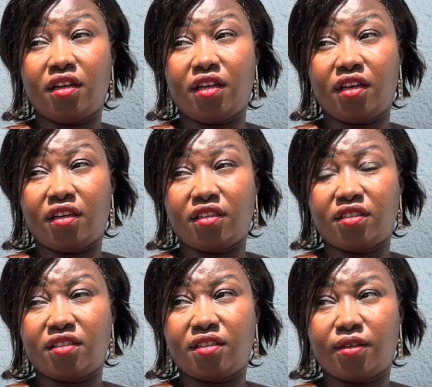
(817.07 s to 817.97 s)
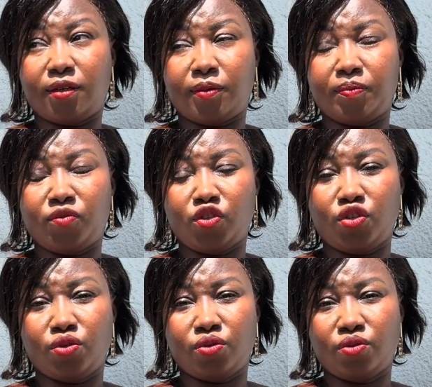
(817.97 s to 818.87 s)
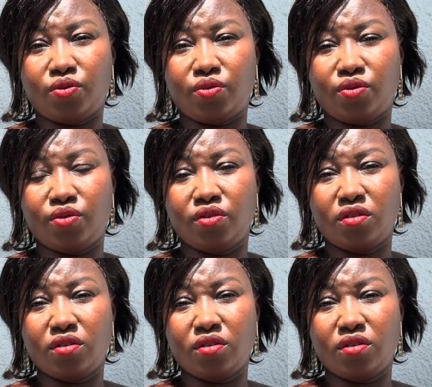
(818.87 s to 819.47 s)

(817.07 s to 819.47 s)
you